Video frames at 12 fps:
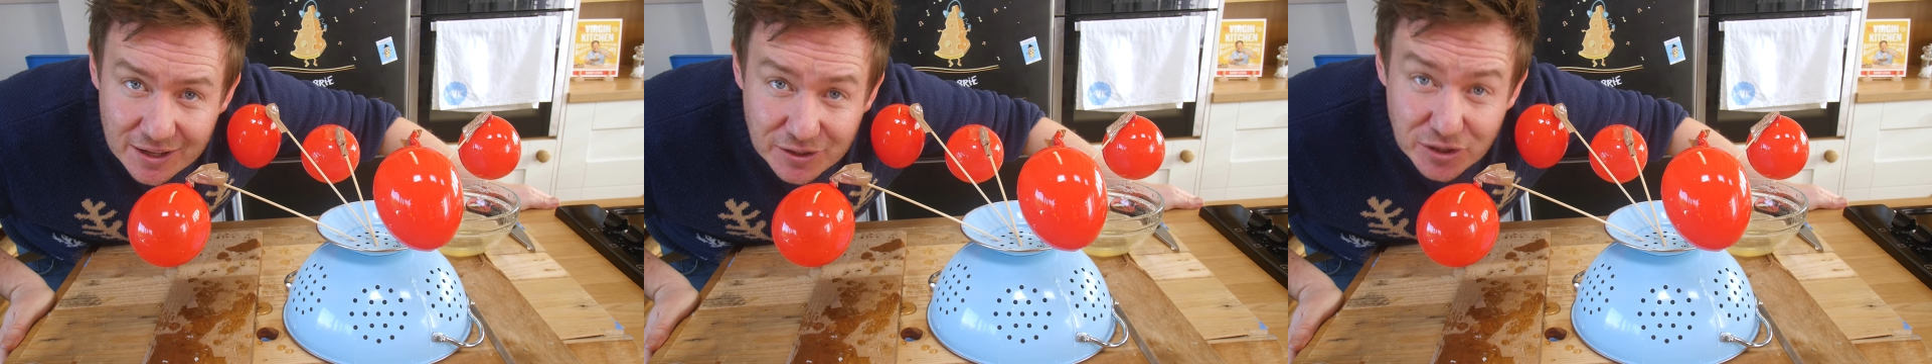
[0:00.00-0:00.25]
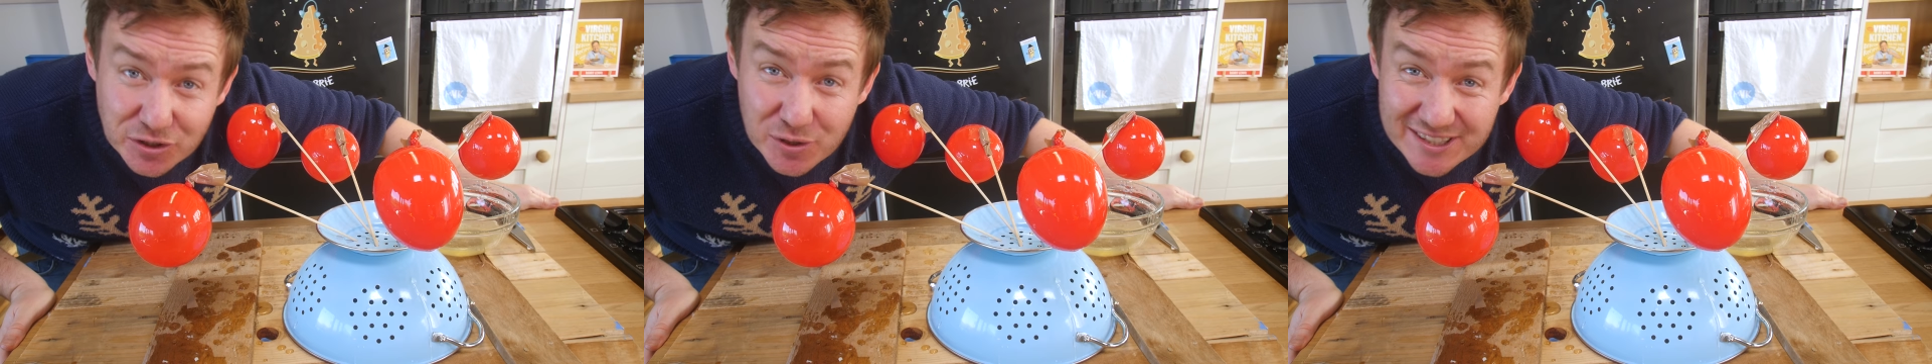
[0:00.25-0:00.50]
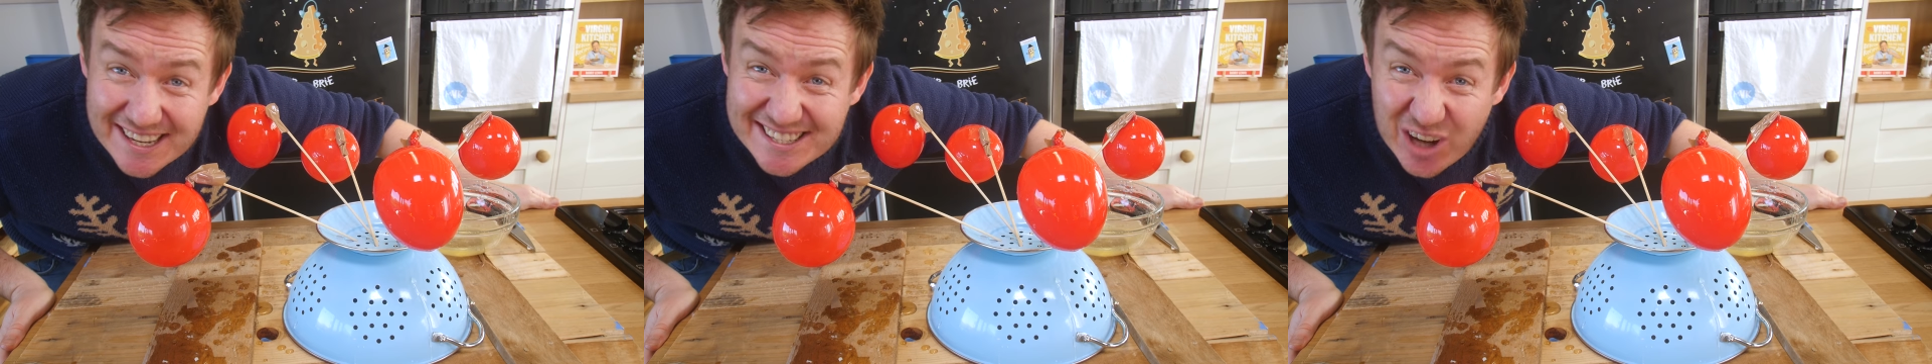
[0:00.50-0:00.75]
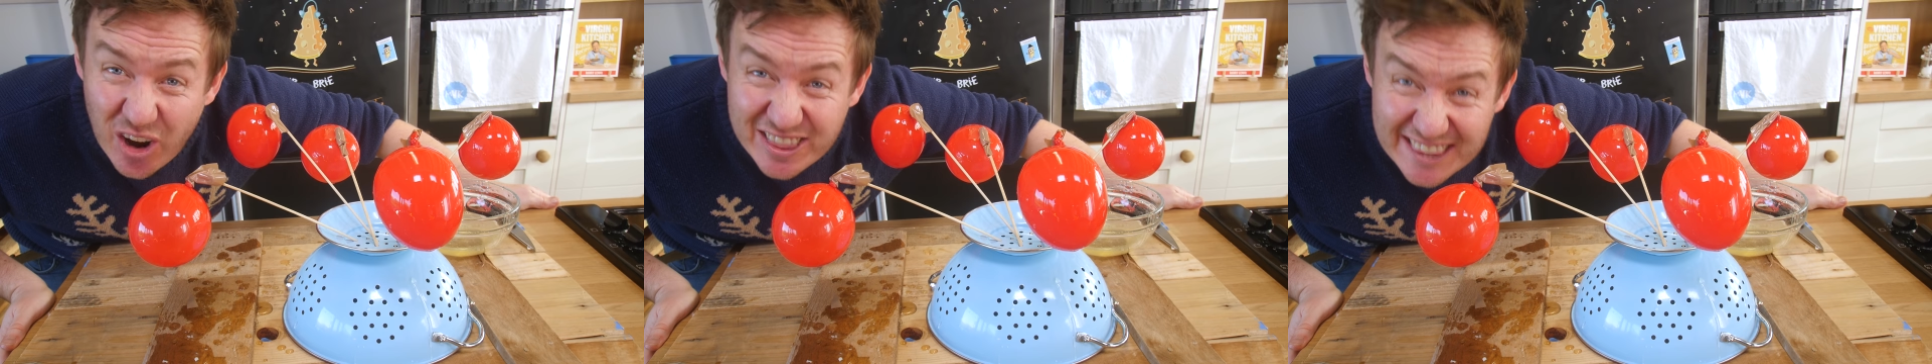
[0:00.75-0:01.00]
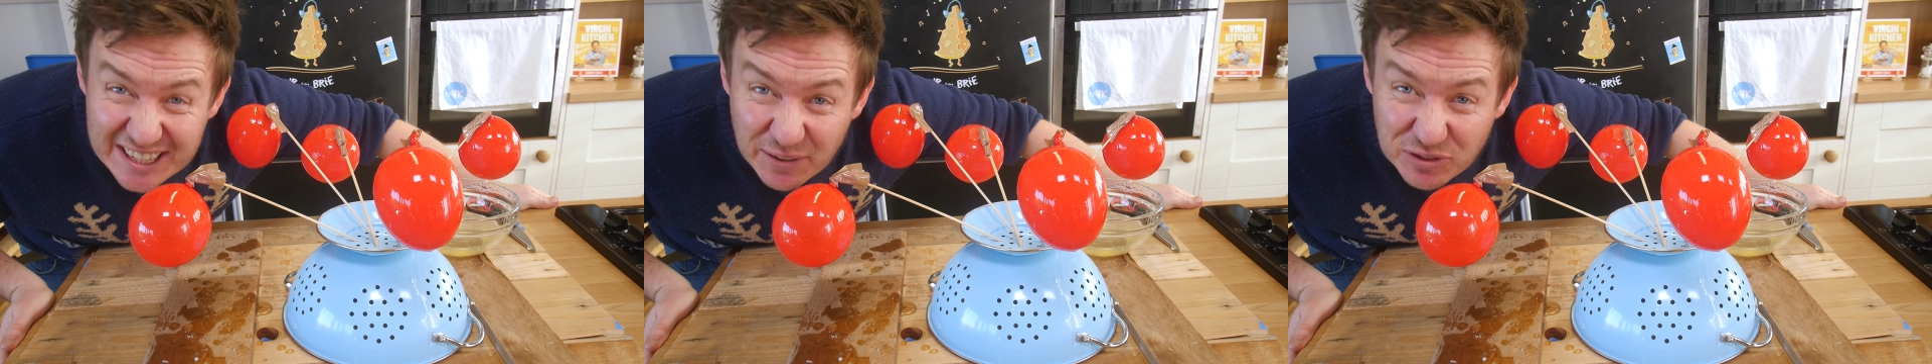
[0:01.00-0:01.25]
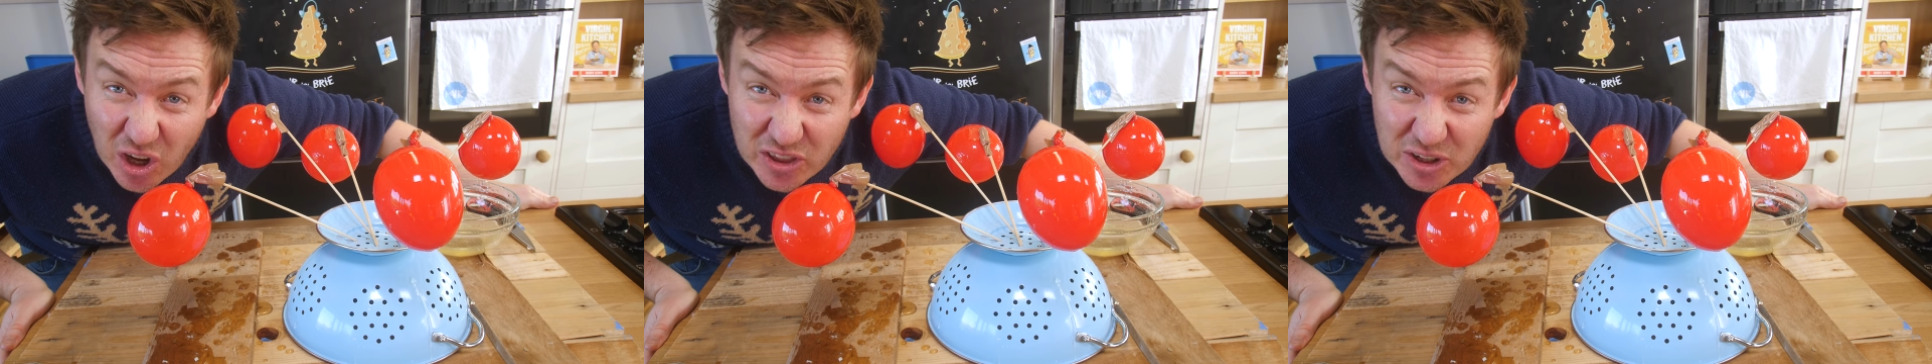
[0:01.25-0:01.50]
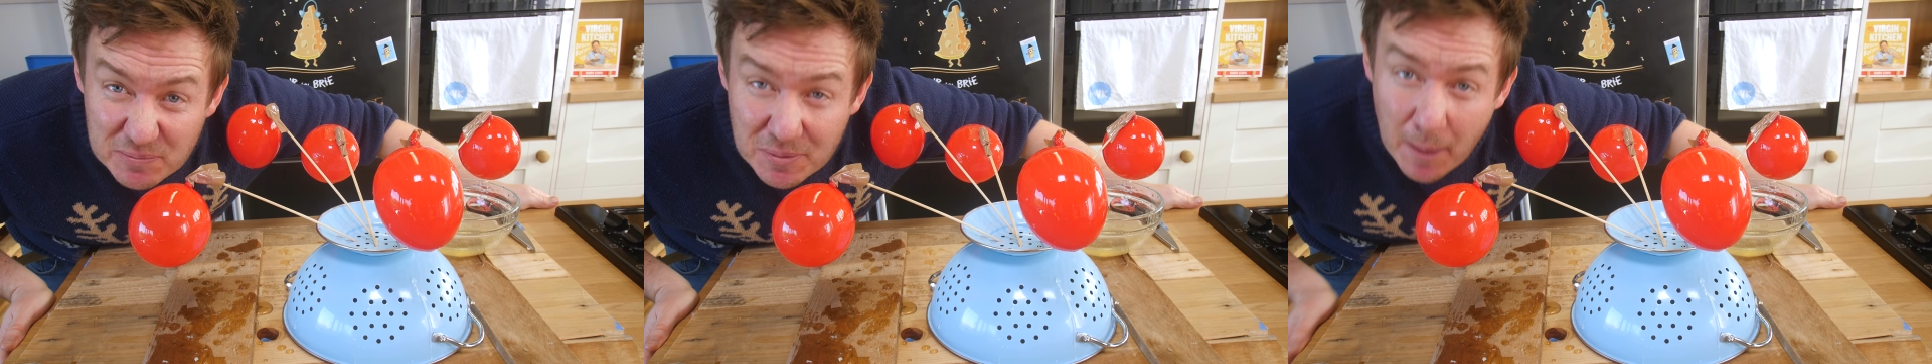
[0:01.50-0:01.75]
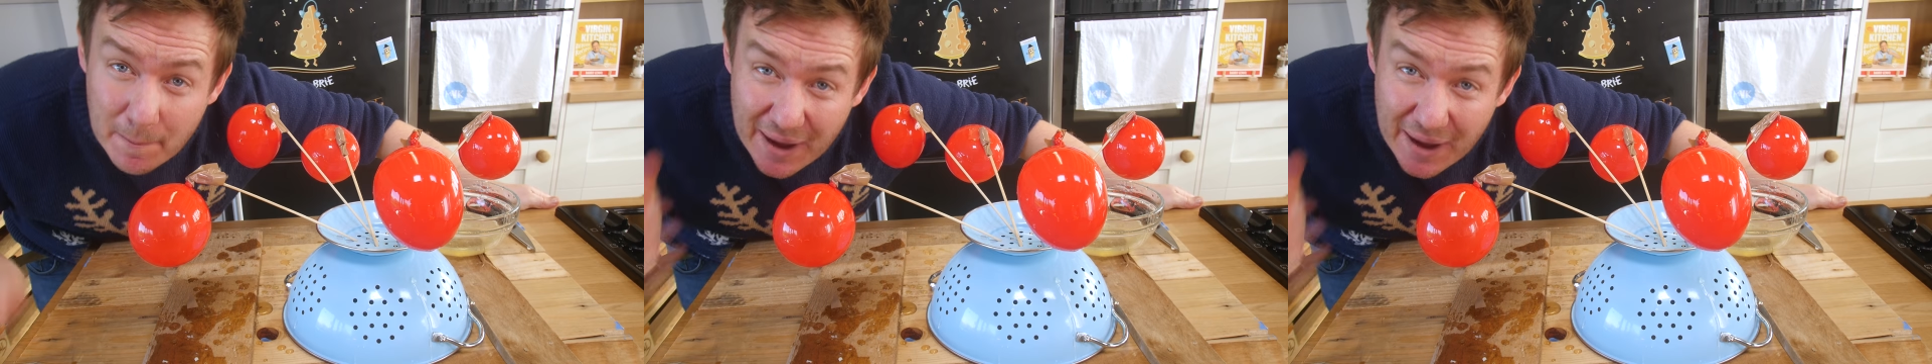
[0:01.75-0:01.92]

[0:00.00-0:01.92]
Good news is I think I've done them.